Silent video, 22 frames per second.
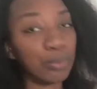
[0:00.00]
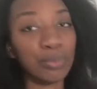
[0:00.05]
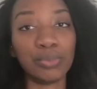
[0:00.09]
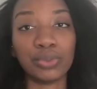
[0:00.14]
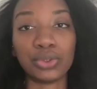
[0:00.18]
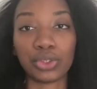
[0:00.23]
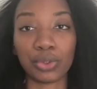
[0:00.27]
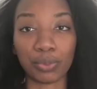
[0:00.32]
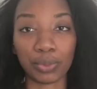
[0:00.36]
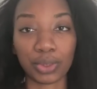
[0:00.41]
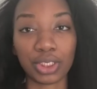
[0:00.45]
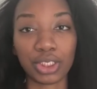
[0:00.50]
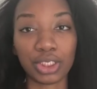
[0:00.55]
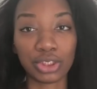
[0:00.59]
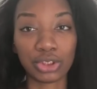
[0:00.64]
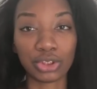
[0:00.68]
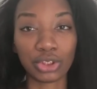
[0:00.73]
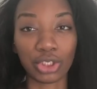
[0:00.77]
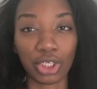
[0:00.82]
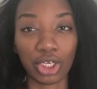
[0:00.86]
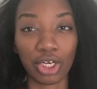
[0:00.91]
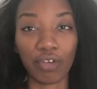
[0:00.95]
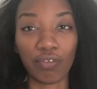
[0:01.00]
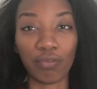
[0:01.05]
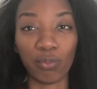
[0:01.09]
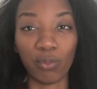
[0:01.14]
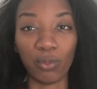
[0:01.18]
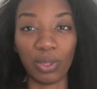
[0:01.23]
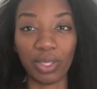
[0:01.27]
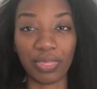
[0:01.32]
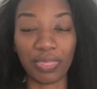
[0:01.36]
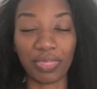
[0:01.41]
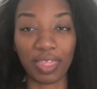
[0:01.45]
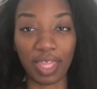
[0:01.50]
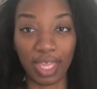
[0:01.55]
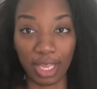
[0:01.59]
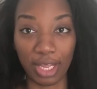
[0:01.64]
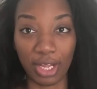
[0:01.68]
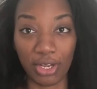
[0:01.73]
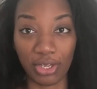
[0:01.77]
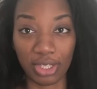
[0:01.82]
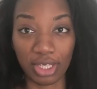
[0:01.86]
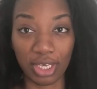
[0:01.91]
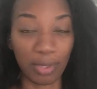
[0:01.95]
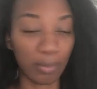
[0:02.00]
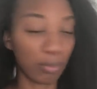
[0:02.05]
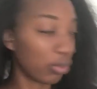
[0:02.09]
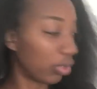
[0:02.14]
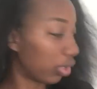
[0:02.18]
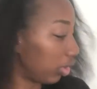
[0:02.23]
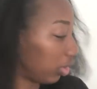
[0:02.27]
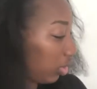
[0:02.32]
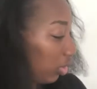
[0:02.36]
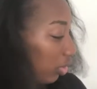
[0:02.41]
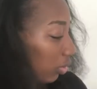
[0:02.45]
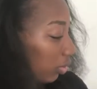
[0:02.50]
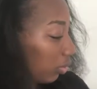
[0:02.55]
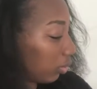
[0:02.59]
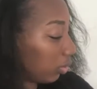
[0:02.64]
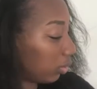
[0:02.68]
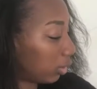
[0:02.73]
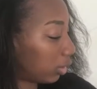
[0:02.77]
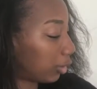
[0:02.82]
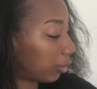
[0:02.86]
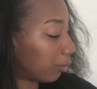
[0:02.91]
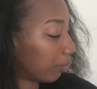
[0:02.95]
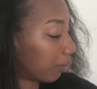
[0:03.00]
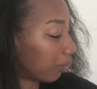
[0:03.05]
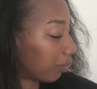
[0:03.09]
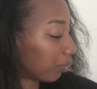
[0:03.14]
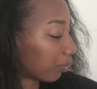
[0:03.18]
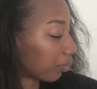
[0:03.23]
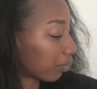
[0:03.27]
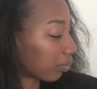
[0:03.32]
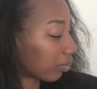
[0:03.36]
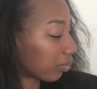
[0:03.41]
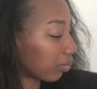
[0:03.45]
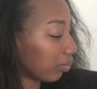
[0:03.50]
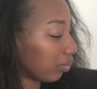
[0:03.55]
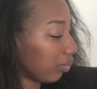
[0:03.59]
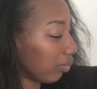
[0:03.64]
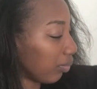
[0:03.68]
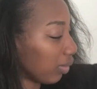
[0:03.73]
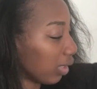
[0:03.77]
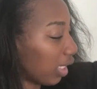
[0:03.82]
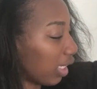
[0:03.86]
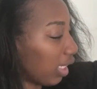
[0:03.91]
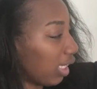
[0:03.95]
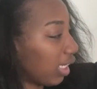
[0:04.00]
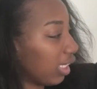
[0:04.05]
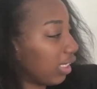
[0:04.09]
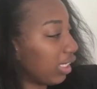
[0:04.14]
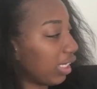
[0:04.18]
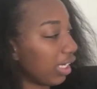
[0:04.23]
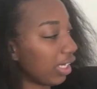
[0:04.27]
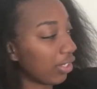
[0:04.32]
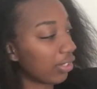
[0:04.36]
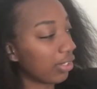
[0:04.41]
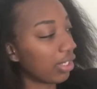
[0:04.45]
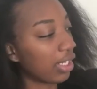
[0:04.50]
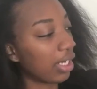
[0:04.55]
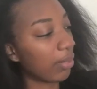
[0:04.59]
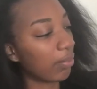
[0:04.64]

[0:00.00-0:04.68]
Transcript: So we're gonna start off with the hair that I'm gonna use, and the hair that